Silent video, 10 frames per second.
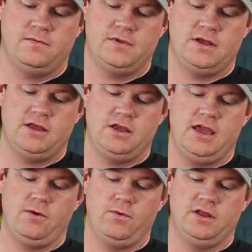You
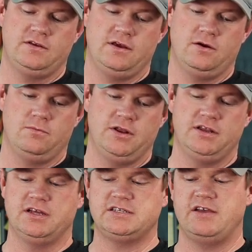can't really tell, but
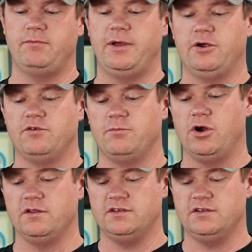it does have a maker's mark.